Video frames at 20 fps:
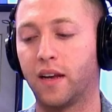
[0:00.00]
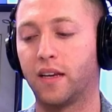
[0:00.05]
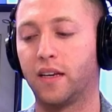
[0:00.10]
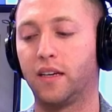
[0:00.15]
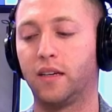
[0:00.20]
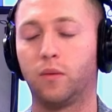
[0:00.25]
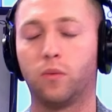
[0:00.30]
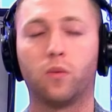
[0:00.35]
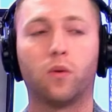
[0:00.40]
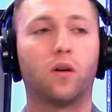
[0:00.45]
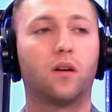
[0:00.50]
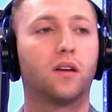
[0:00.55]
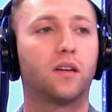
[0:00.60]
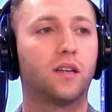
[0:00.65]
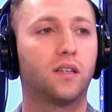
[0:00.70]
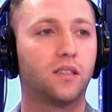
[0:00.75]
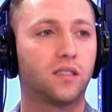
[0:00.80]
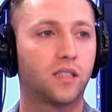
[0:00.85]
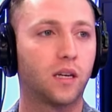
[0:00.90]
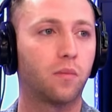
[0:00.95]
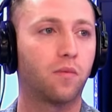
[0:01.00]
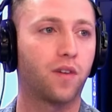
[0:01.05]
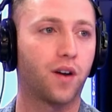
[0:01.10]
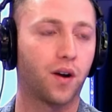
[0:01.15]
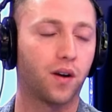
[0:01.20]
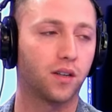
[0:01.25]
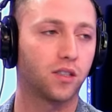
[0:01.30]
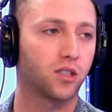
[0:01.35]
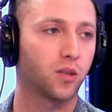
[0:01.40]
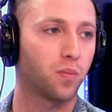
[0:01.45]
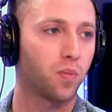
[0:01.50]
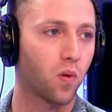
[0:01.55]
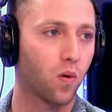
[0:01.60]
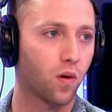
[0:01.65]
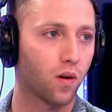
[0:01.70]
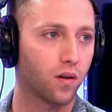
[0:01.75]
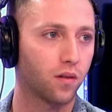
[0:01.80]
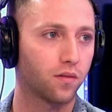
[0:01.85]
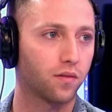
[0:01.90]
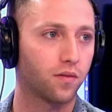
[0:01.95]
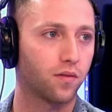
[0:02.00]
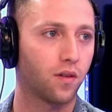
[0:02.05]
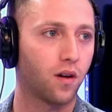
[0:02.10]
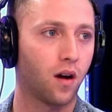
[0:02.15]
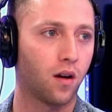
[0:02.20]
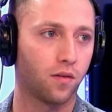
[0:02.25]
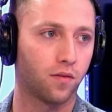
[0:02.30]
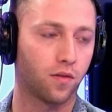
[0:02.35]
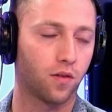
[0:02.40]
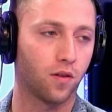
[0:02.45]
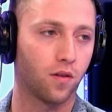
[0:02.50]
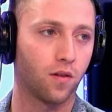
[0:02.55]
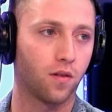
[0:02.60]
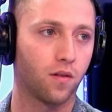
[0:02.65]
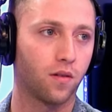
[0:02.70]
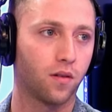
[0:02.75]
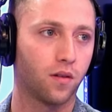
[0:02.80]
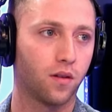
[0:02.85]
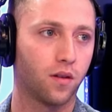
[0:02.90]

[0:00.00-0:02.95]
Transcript: he seemed very supportive of her.